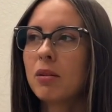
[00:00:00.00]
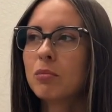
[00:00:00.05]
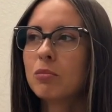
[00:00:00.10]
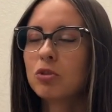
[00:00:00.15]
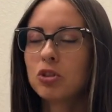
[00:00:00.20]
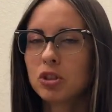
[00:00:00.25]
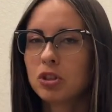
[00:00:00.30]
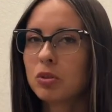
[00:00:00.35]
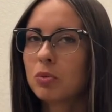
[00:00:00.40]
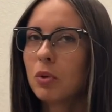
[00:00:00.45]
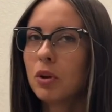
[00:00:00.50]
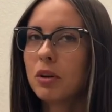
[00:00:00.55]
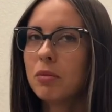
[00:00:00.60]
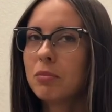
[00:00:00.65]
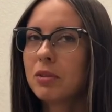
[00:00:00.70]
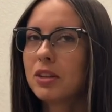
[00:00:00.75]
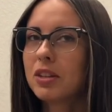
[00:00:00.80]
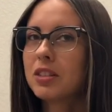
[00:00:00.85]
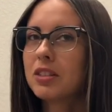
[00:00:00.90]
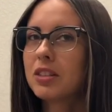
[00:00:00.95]
just one,
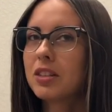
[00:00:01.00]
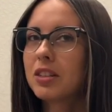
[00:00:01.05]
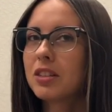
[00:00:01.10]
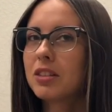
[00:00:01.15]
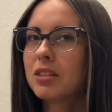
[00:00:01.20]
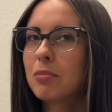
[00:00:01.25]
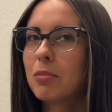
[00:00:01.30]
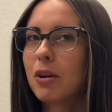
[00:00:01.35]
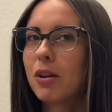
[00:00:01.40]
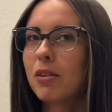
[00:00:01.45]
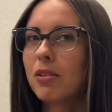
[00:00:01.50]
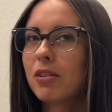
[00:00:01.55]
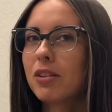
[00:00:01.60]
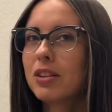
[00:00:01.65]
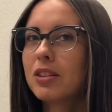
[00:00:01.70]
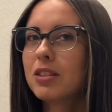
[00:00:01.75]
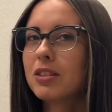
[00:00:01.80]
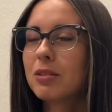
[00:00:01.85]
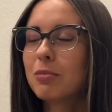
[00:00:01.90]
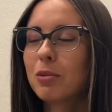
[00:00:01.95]
because that's about
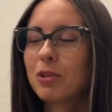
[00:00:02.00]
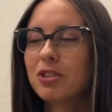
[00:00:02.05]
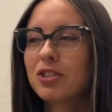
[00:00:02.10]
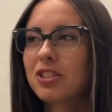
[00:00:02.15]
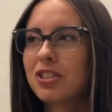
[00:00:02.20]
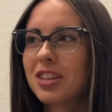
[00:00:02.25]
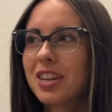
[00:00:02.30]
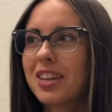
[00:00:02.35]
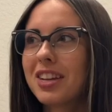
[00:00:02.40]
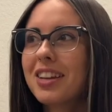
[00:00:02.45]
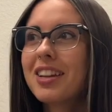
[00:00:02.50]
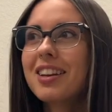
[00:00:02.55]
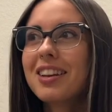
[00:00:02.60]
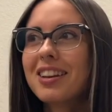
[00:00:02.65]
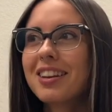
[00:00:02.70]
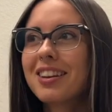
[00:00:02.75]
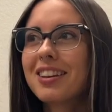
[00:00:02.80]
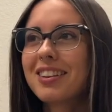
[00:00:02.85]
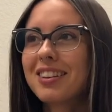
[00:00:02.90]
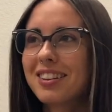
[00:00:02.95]
as much as I
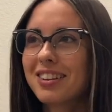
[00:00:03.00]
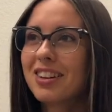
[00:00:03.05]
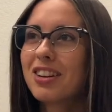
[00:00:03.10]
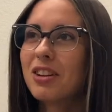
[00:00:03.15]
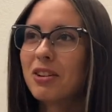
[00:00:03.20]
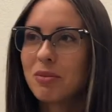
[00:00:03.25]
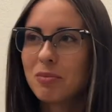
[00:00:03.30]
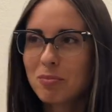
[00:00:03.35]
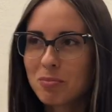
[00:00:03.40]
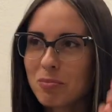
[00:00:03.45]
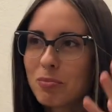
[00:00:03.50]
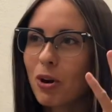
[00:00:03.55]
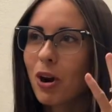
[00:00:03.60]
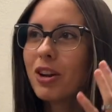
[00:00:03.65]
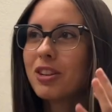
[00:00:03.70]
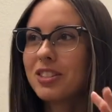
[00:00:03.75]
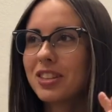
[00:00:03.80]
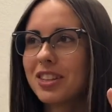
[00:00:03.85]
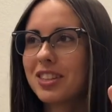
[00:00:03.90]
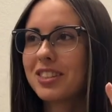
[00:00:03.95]
can
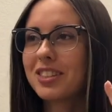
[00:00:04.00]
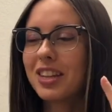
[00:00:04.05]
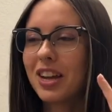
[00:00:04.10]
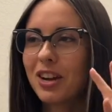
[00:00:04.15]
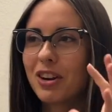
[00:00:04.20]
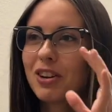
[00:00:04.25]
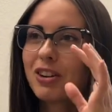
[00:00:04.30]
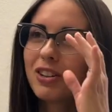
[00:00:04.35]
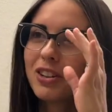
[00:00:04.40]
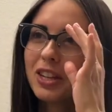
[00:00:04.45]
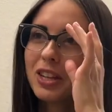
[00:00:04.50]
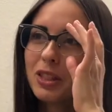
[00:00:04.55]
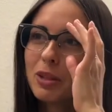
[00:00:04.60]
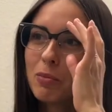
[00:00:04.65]
process that early in the